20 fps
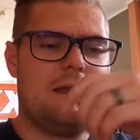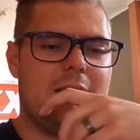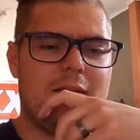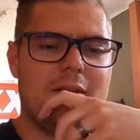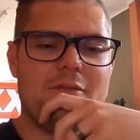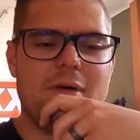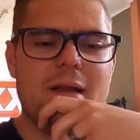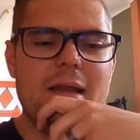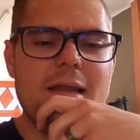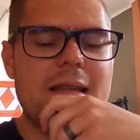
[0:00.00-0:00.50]

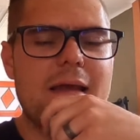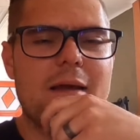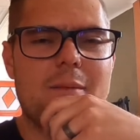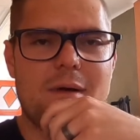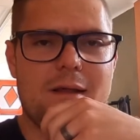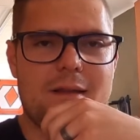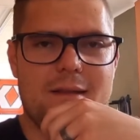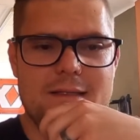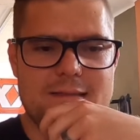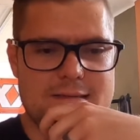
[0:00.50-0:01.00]
Now the funny thing
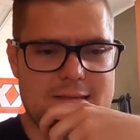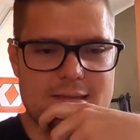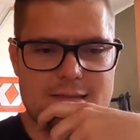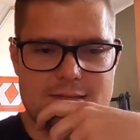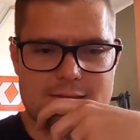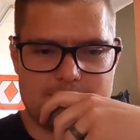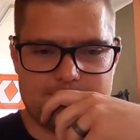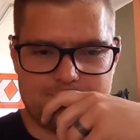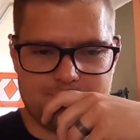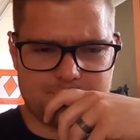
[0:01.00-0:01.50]
about this
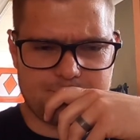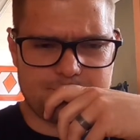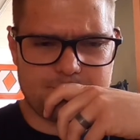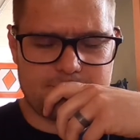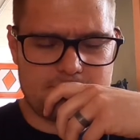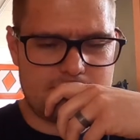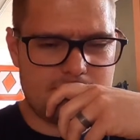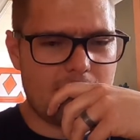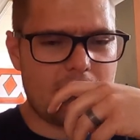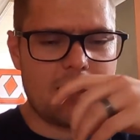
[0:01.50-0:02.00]
is,
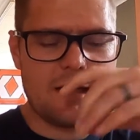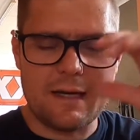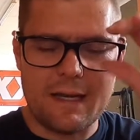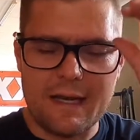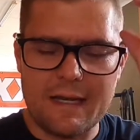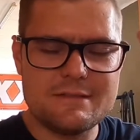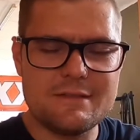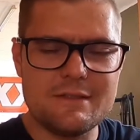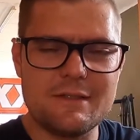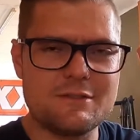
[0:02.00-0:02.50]
and
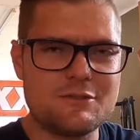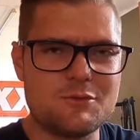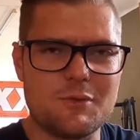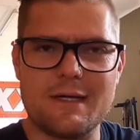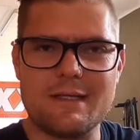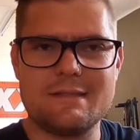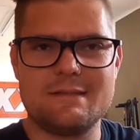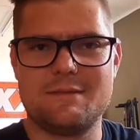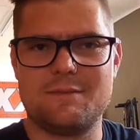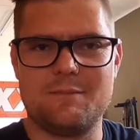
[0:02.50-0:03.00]
I had to look
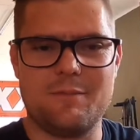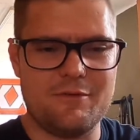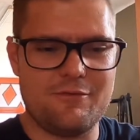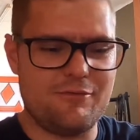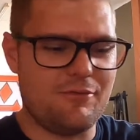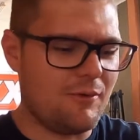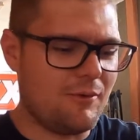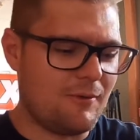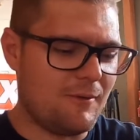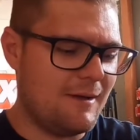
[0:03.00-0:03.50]
twice
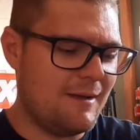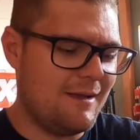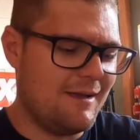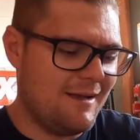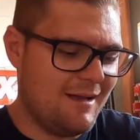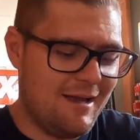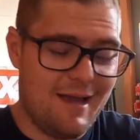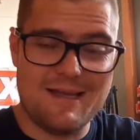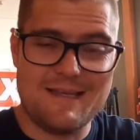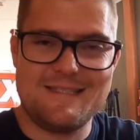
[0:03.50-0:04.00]
before
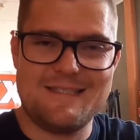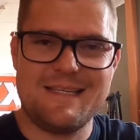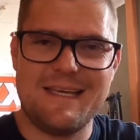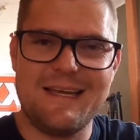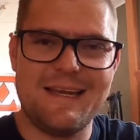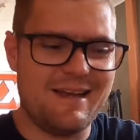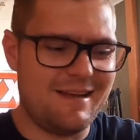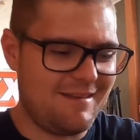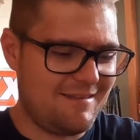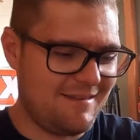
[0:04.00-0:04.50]
I
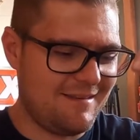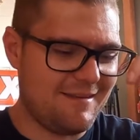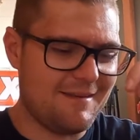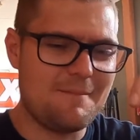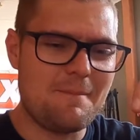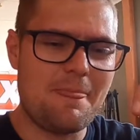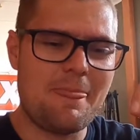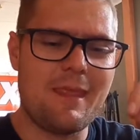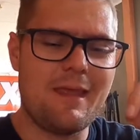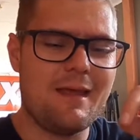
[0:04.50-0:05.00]
said
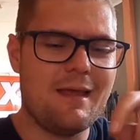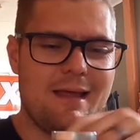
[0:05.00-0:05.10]
anything,